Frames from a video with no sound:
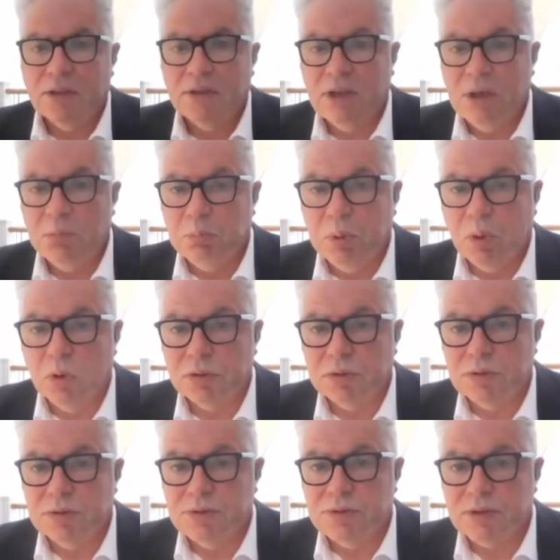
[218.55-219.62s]
the
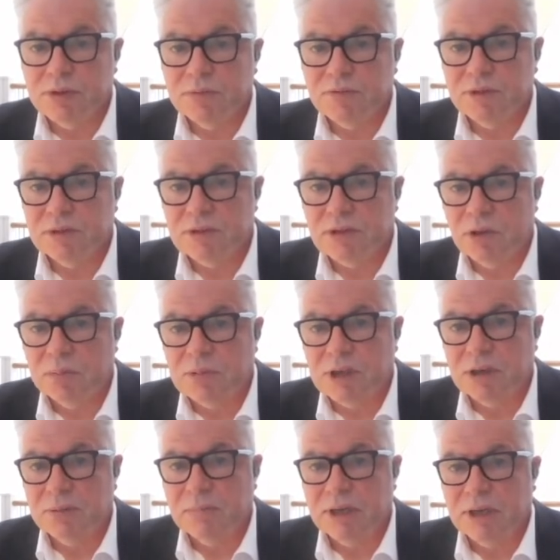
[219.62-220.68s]
importance of
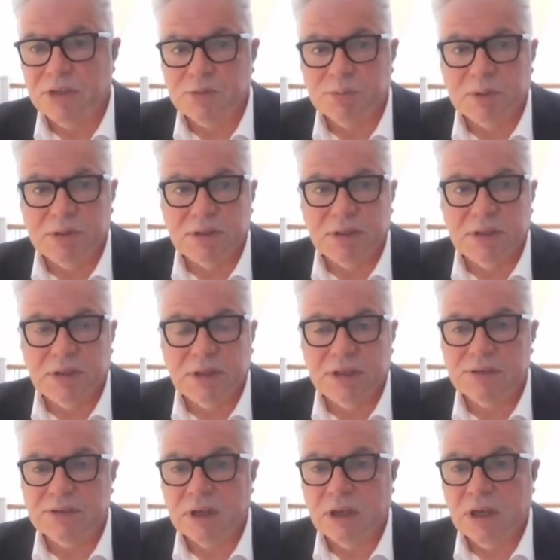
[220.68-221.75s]
top-down management in
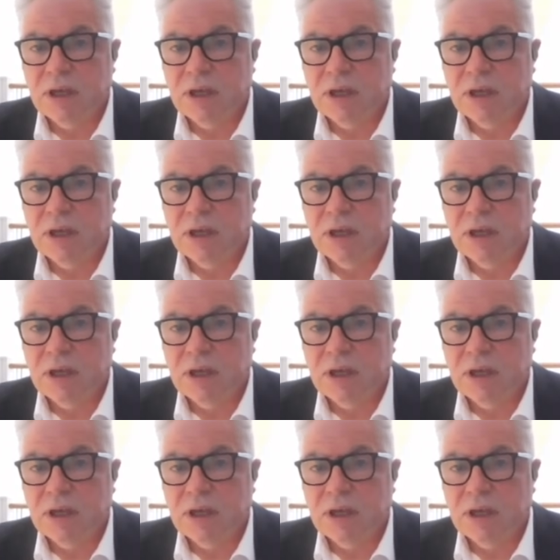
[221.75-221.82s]
this.